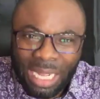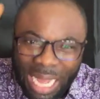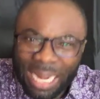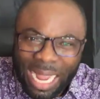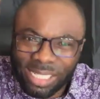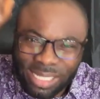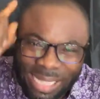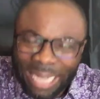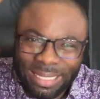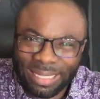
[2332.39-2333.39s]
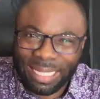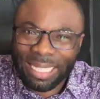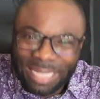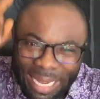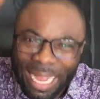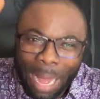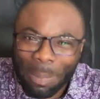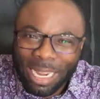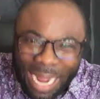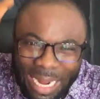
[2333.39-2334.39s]
And I stand in the
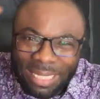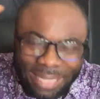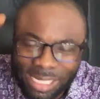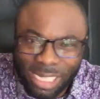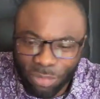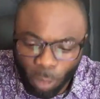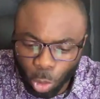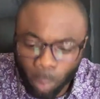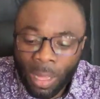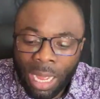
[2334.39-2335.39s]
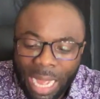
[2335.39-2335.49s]
gap and I intercede for you.